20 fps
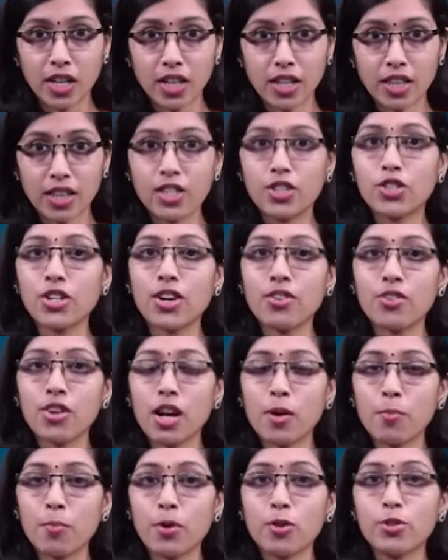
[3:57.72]
The
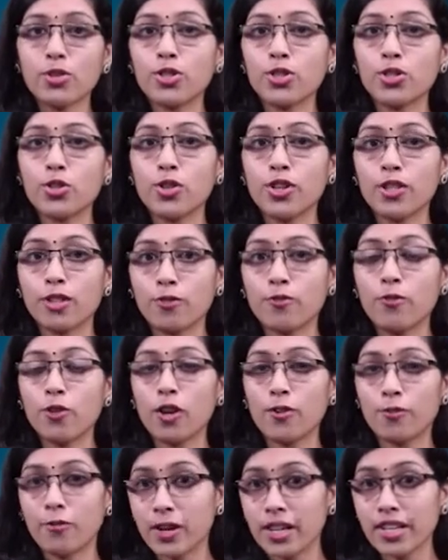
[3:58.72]
general approach to youthful
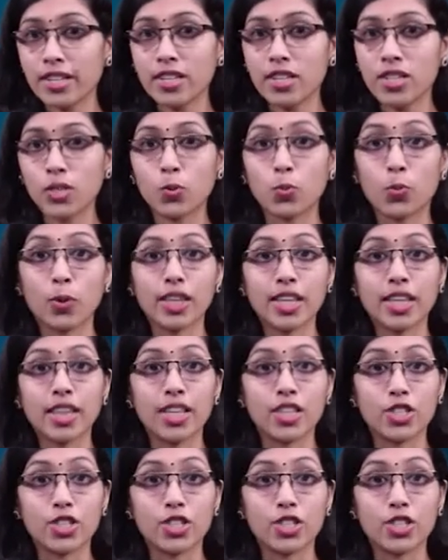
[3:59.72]
offenders within the